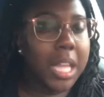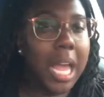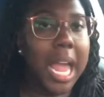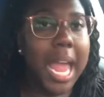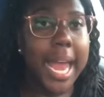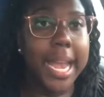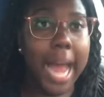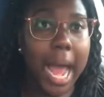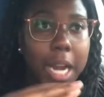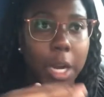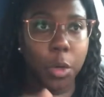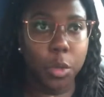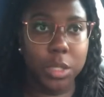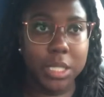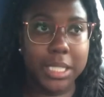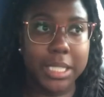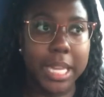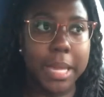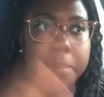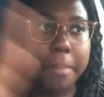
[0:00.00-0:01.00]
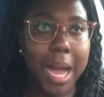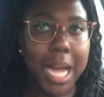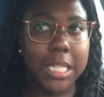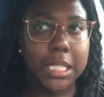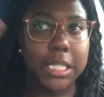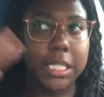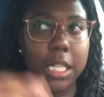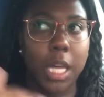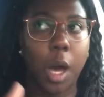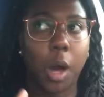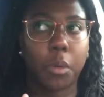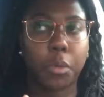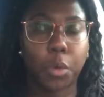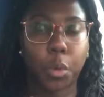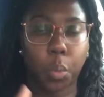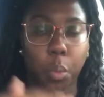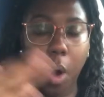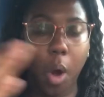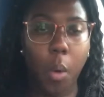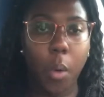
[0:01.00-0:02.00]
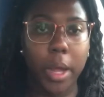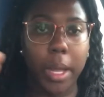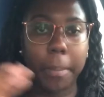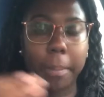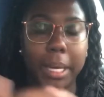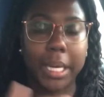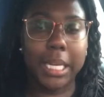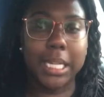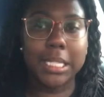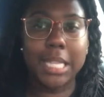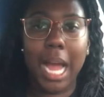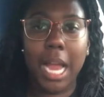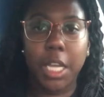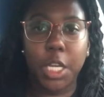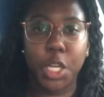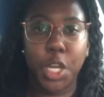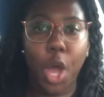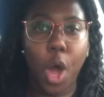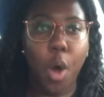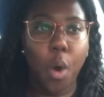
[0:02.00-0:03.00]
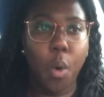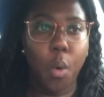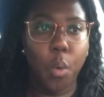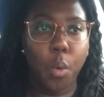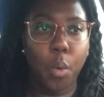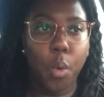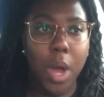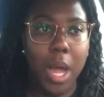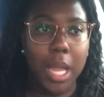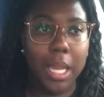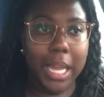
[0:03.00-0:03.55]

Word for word: and I don't see myself growing because I know,